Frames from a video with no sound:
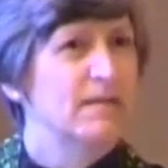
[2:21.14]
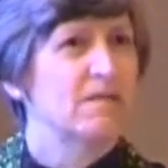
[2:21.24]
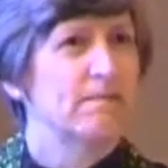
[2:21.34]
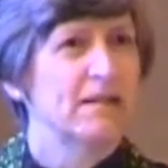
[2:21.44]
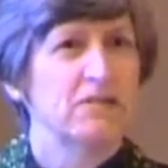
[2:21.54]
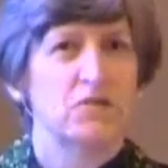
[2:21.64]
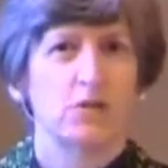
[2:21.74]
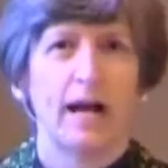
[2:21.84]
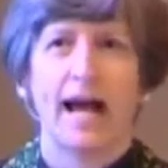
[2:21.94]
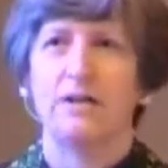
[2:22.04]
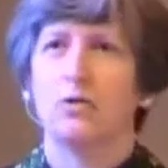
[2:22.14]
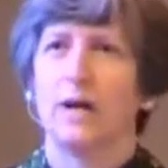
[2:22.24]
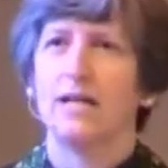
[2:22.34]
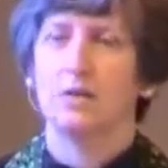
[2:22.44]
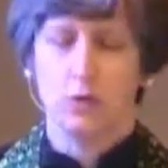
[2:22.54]
This messenger had
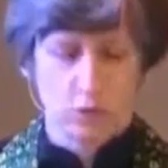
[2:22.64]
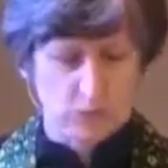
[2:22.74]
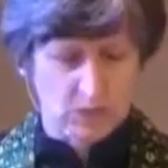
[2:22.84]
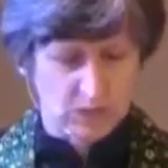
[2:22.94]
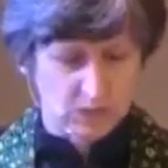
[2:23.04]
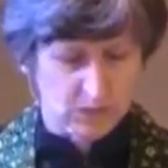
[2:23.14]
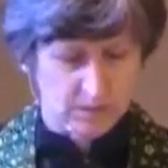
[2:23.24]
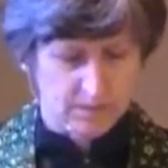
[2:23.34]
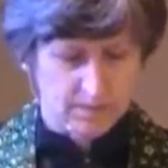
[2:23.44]
great news.